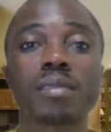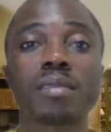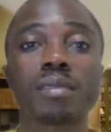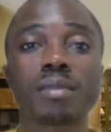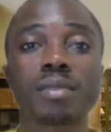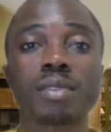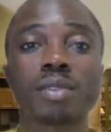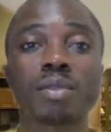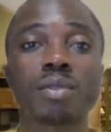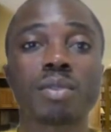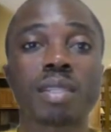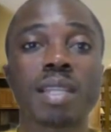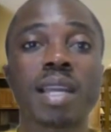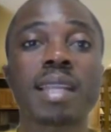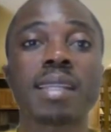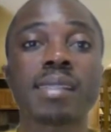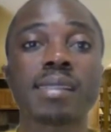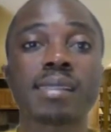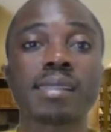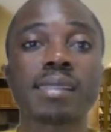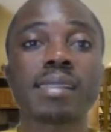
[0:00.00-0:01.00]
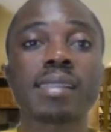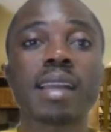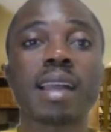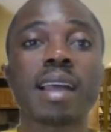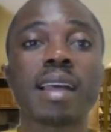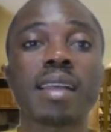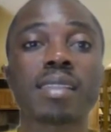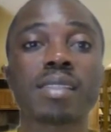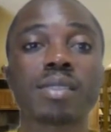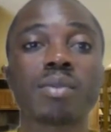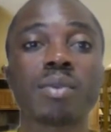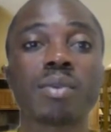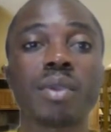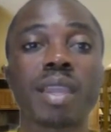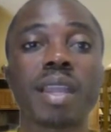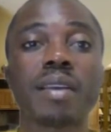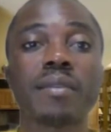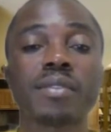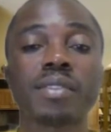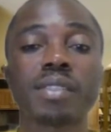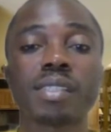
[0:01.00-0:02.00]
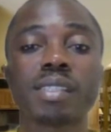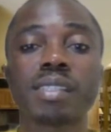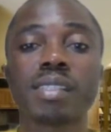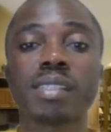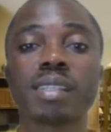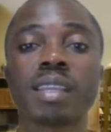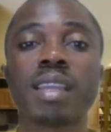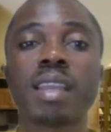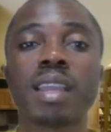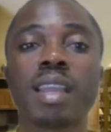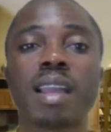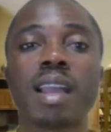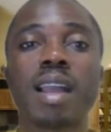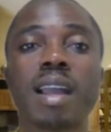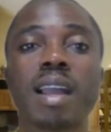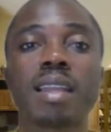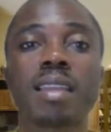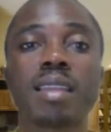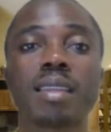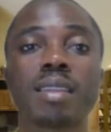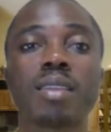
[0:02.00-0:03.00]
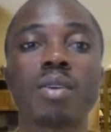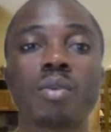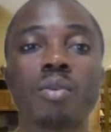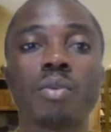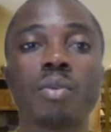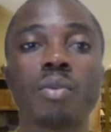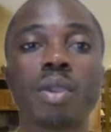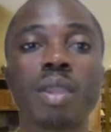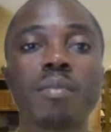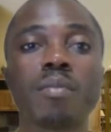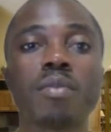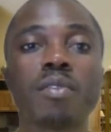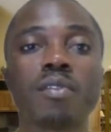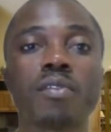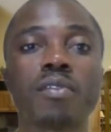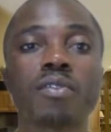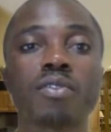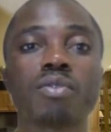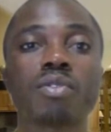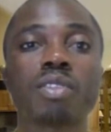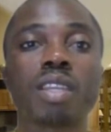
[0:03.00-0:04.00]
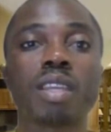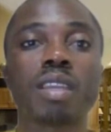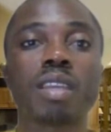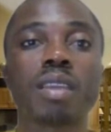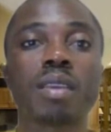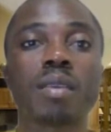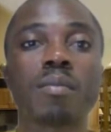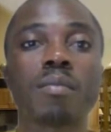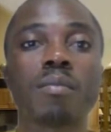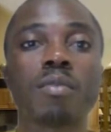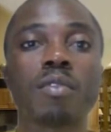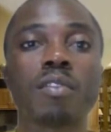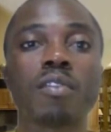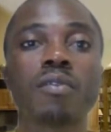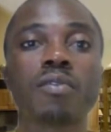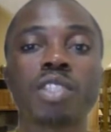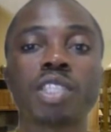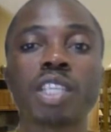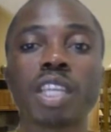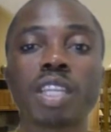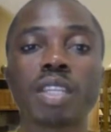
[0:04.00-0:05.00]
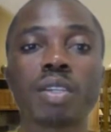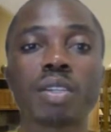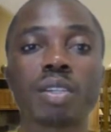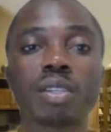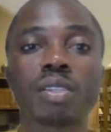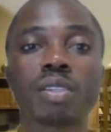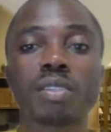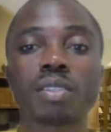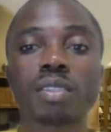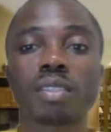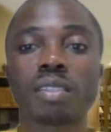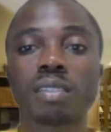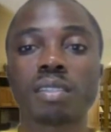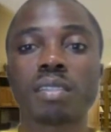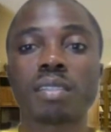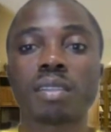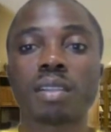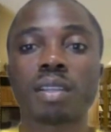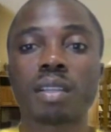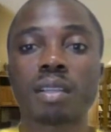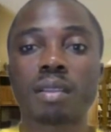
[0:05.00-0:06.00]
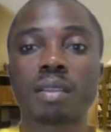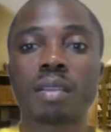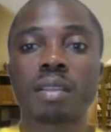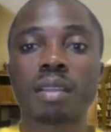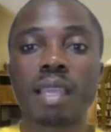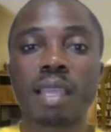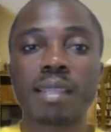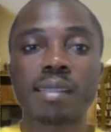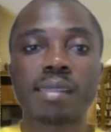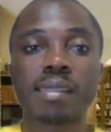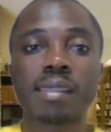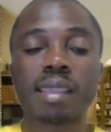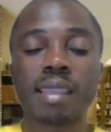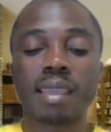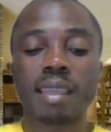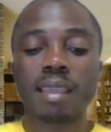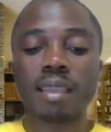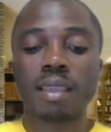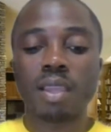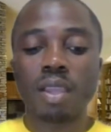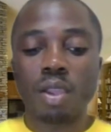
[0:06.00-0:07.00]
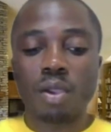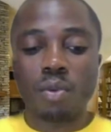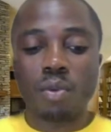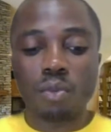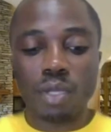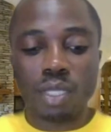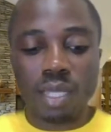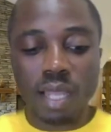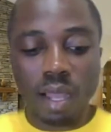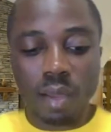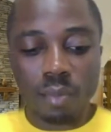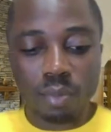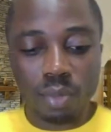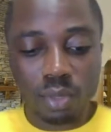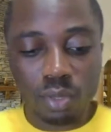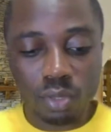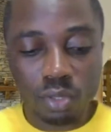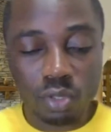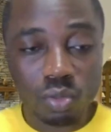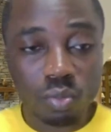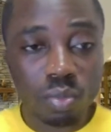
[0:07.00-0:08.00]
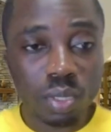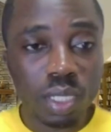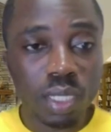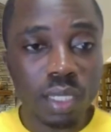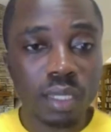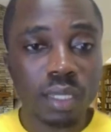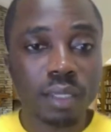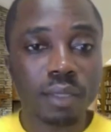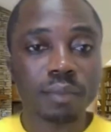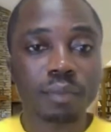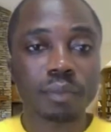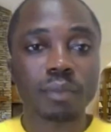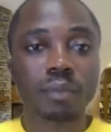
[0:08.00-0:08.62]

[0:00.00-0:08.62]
So that is it as we have seen it. And we move to the most generous case here, which happened to be